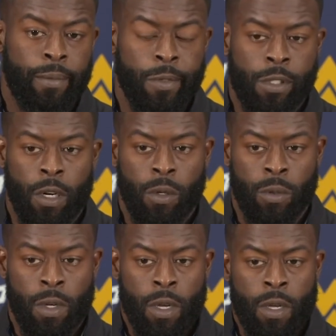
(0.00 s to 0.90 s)
And so
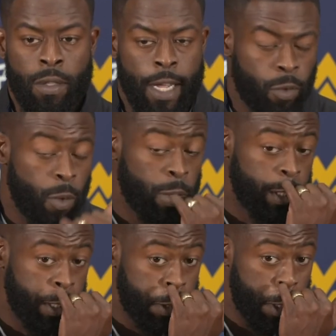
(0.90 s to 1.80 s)
that's what we're going
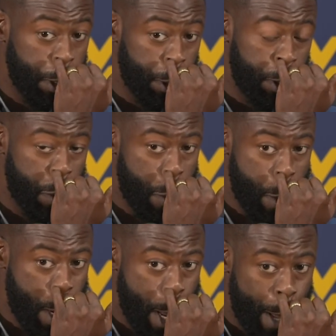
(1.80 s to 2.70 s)
to continue to do
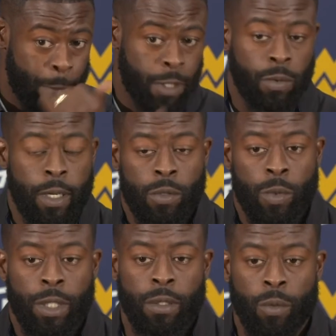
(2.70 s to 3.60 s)
as
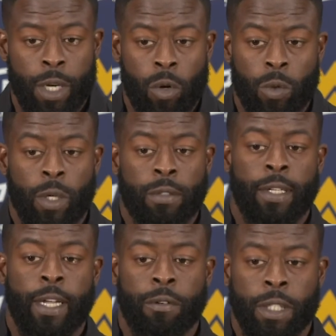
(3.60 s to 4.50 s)
we go to work
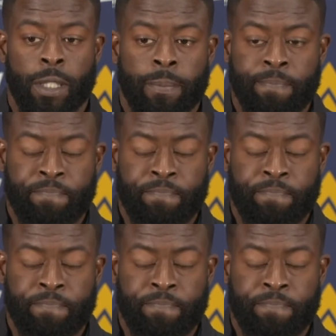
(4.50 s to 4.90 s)
today, really.